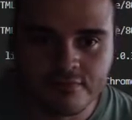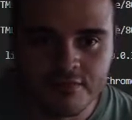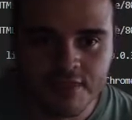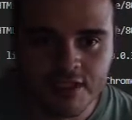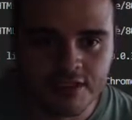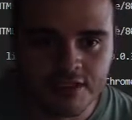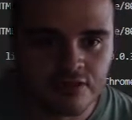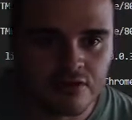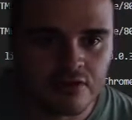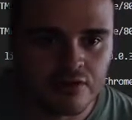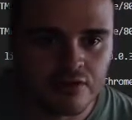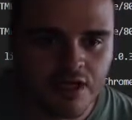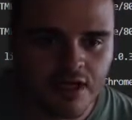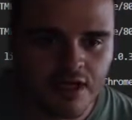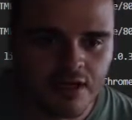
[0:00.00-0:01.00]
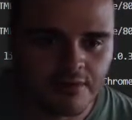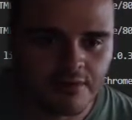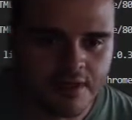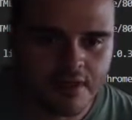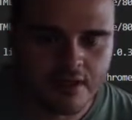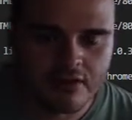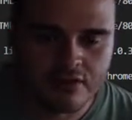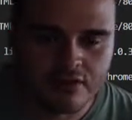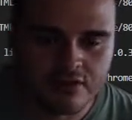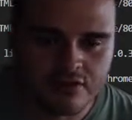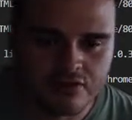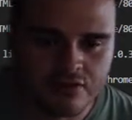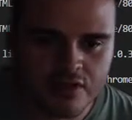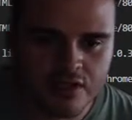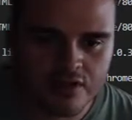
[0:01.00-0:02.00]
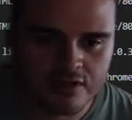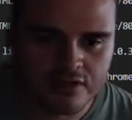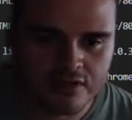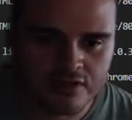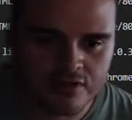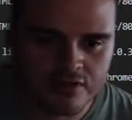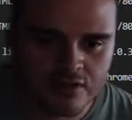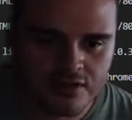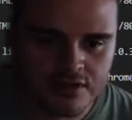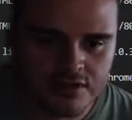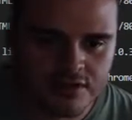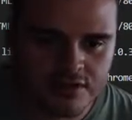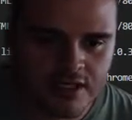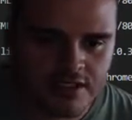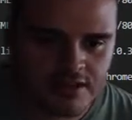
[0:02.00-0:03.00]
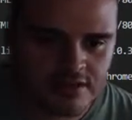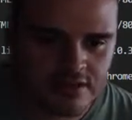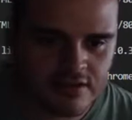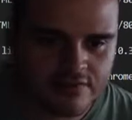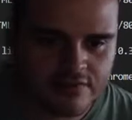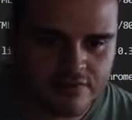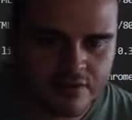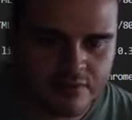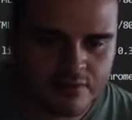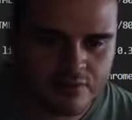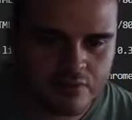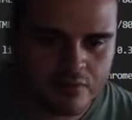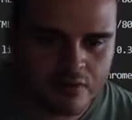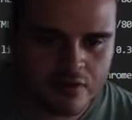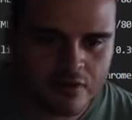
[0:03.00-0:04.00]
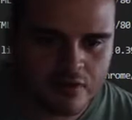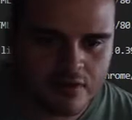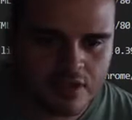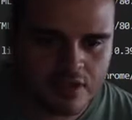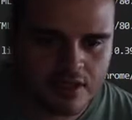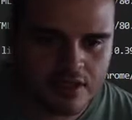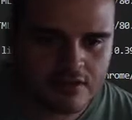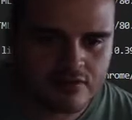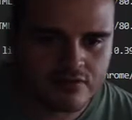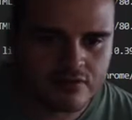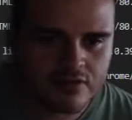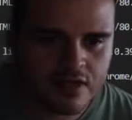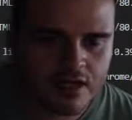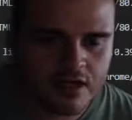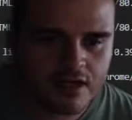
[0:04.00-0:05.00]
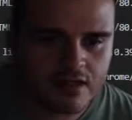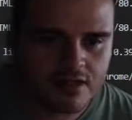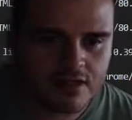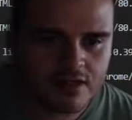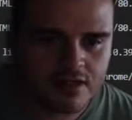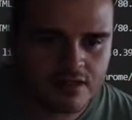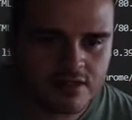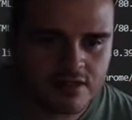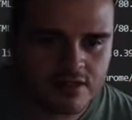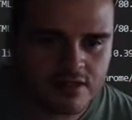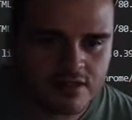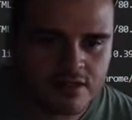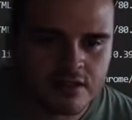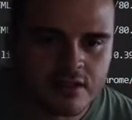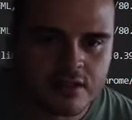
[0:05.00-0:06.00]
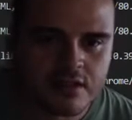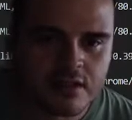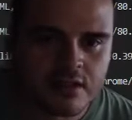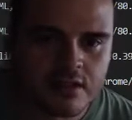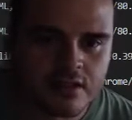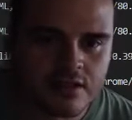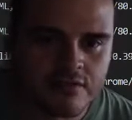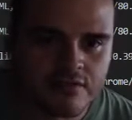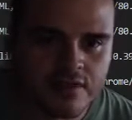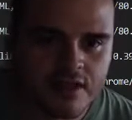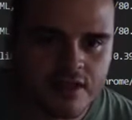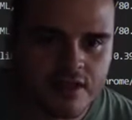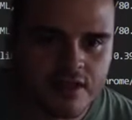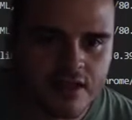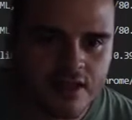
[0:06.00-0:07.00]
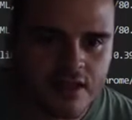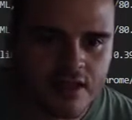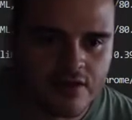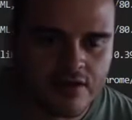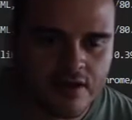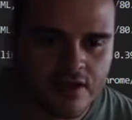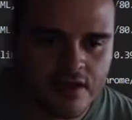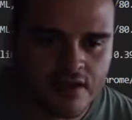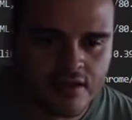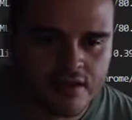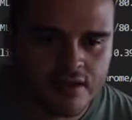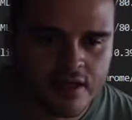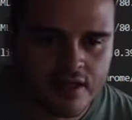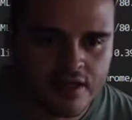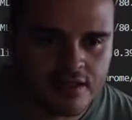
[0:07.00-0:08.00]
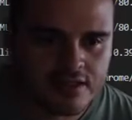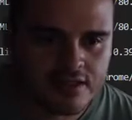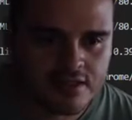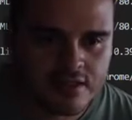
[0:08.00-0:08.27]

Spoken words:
So yeah, I mean, also you can also drag stuff from the world and into your characters if they can carry it, that is.